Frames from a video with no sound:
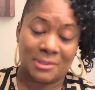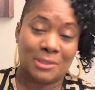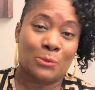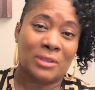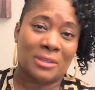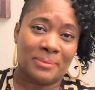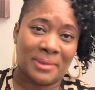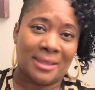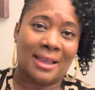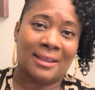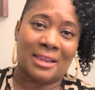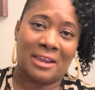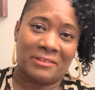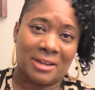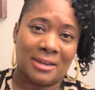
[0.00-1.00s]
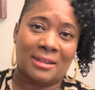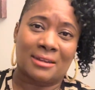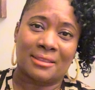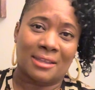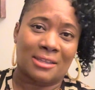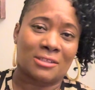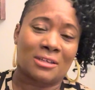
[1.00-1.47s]
With me, I carry a lot of
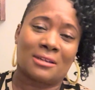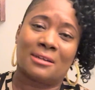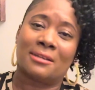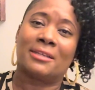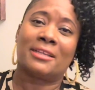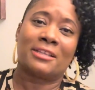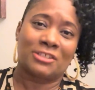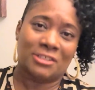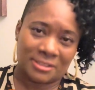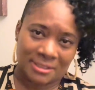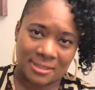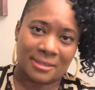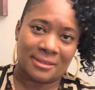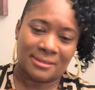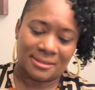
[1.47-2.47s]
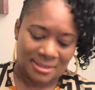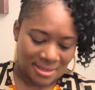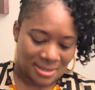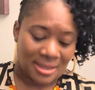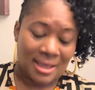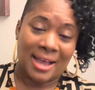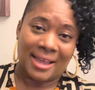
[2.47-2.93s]
things other than the kitchen sink.
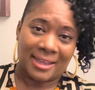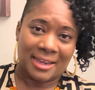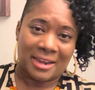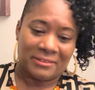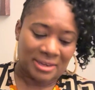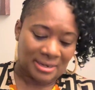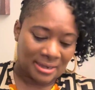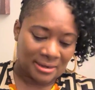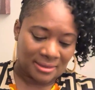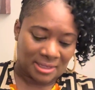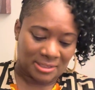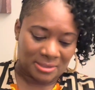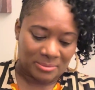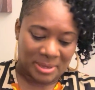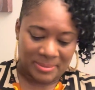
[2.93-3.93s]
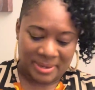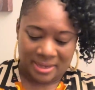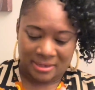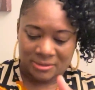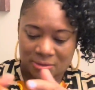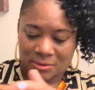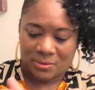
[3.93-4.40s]
I carry a lot of things in my
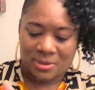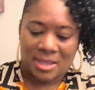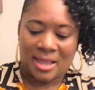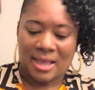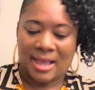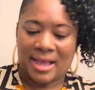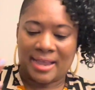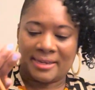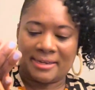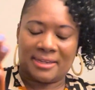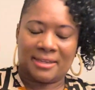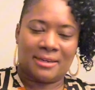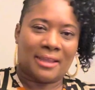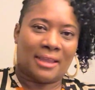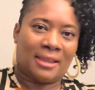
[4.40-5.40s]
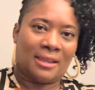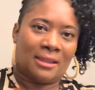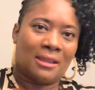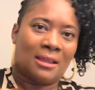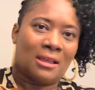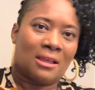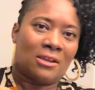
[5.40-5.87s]
bag, so I need a
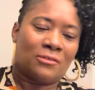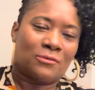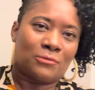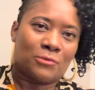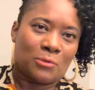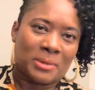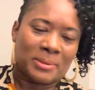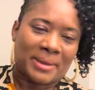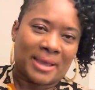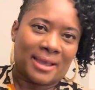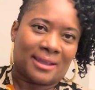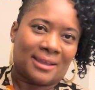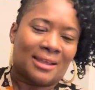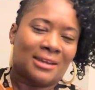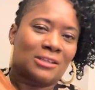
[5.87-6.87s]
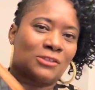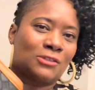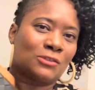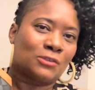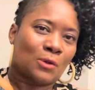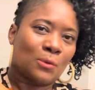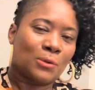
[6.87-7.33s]
roomy bag, and it's
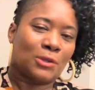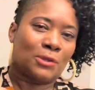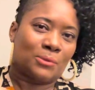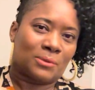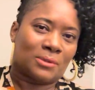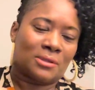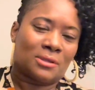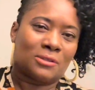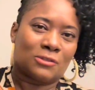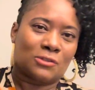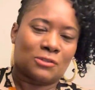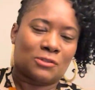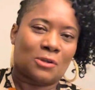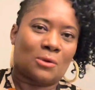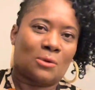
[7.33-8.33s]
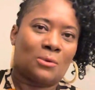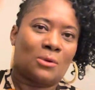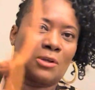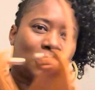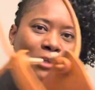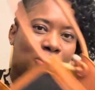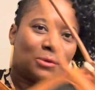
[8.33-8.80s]
so cute, so
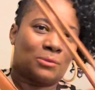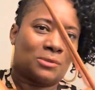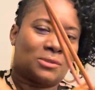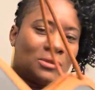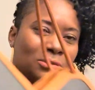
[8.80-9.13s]
cute.